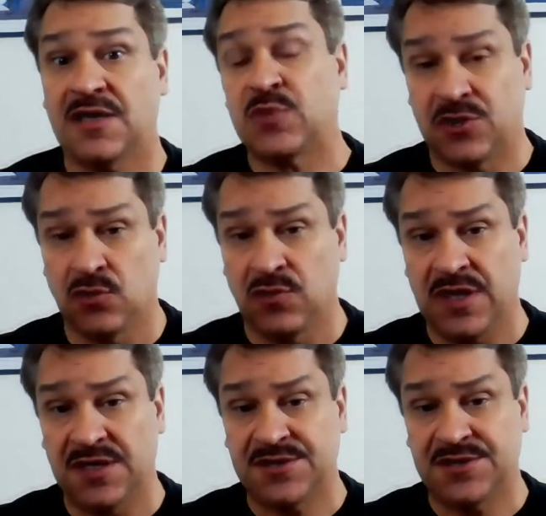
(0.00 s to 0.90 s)
guess we could do
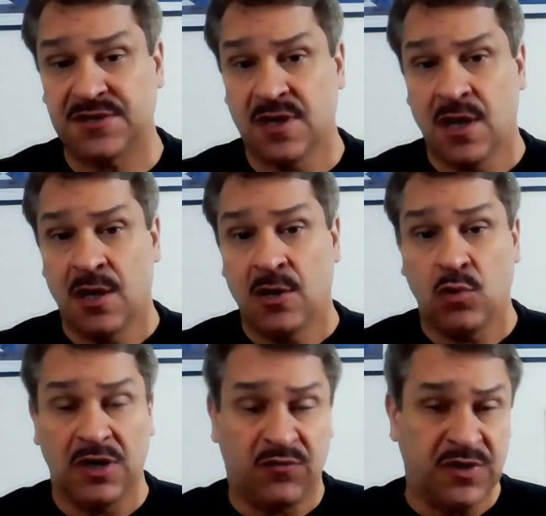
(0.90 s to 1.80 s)
this.
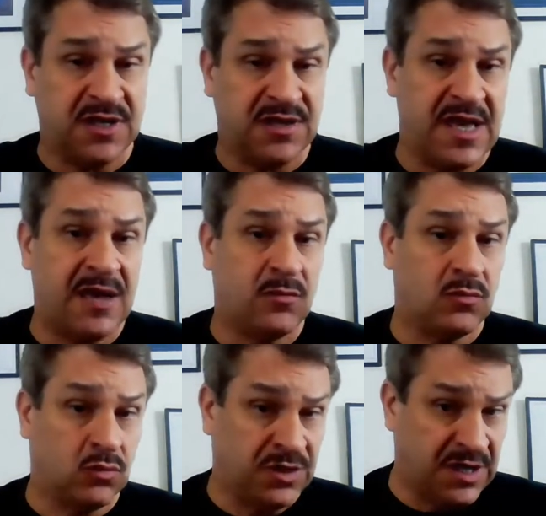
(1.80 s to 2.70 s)
Well, if we did
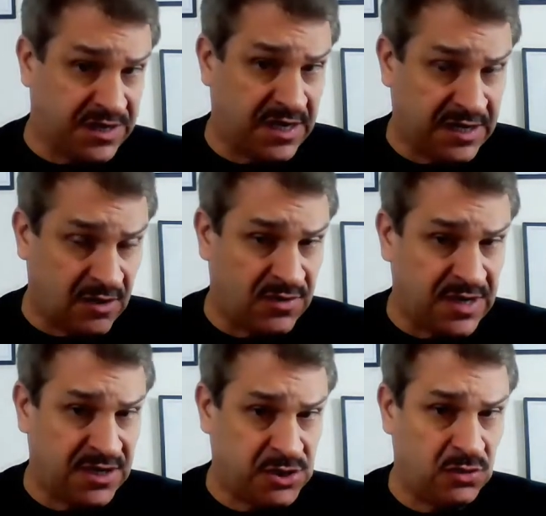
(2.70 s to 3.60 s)
that, would that take care of
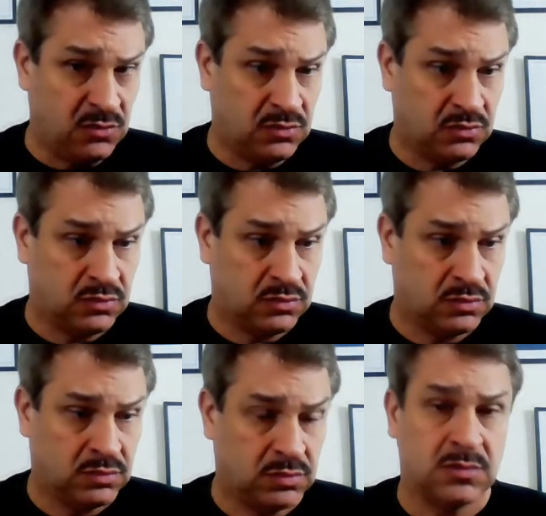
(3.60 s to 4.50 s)
that issue?
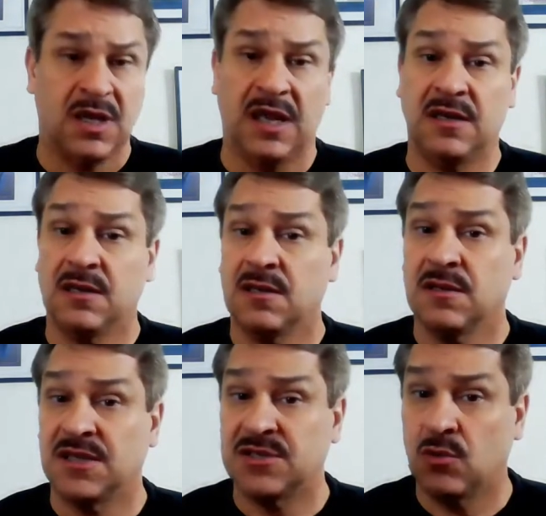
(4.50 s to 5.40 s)
And
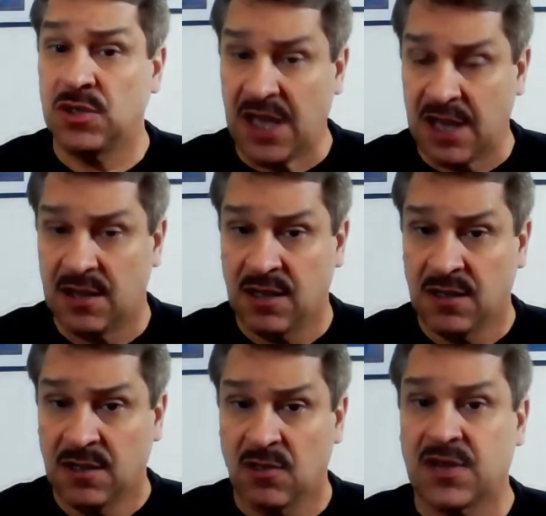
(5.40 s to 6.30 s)
they said, well, yeah.
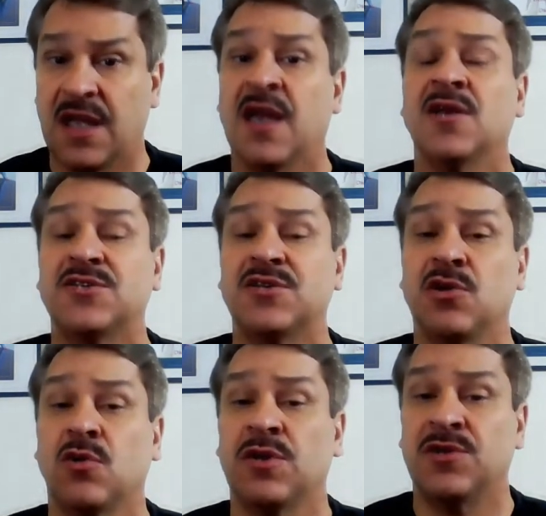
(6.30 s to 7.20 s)
Okay, so
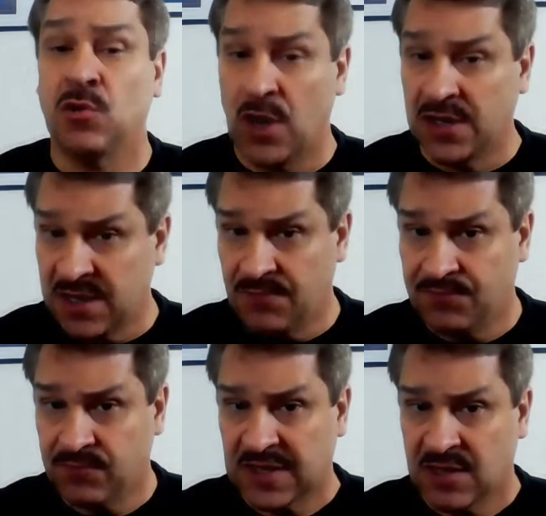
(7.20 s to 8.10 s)
you're going to do what
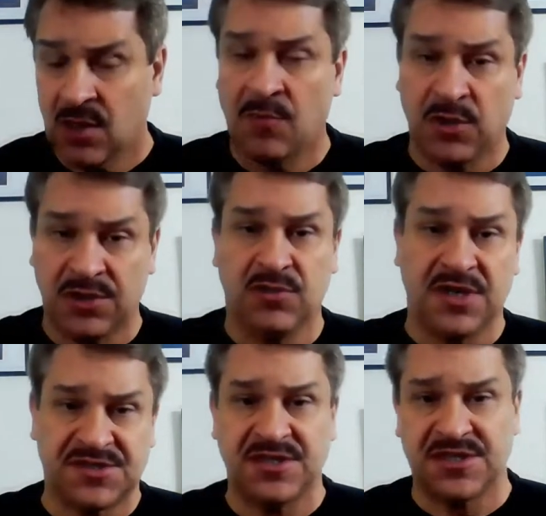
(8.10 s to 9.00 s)
now? I'm going to do
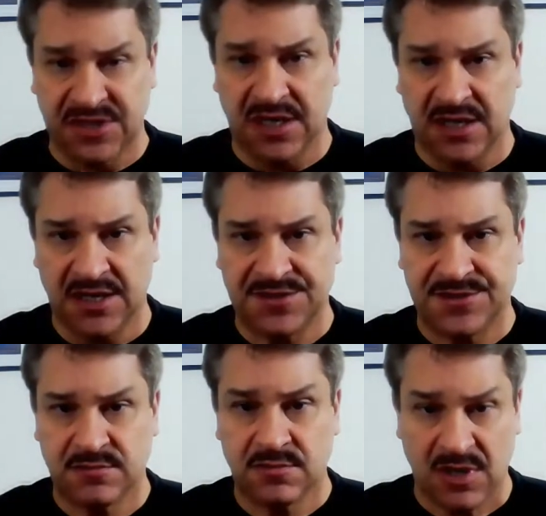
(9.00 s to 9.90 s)
this and this to get
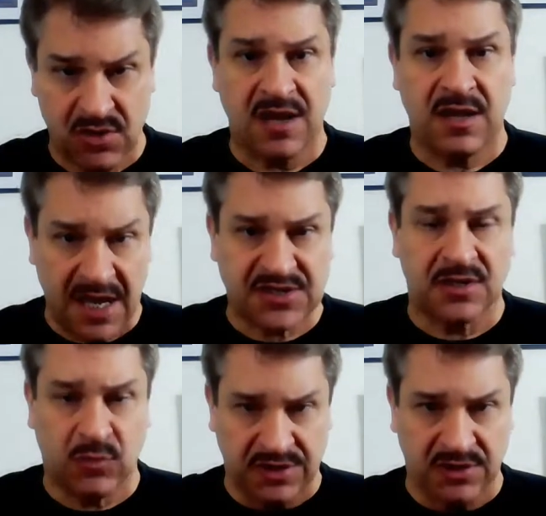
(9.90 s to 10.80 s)
this. Okay,
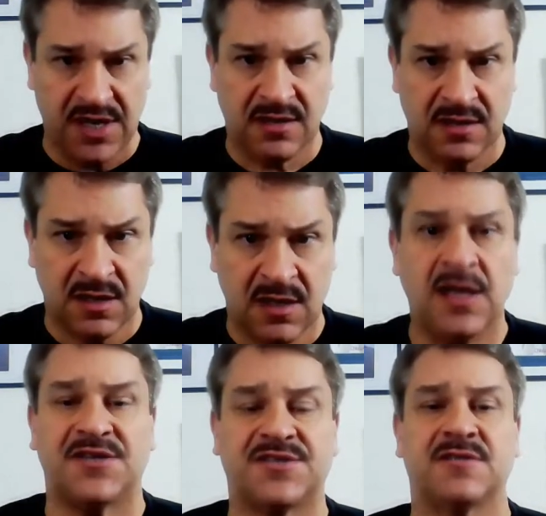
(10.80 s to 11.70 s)
excellent. Will you do that?
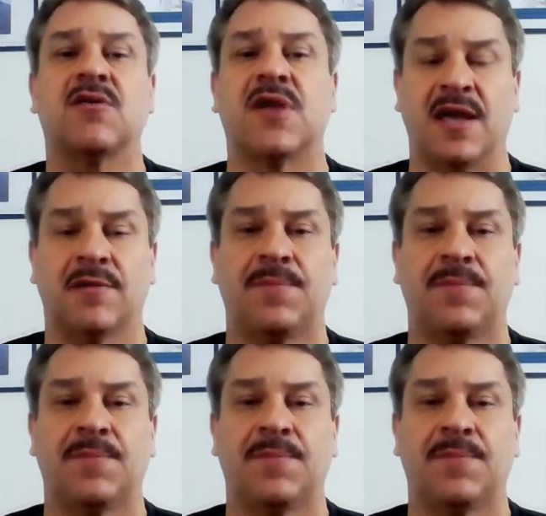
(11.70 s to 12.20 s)
Yes. Okay.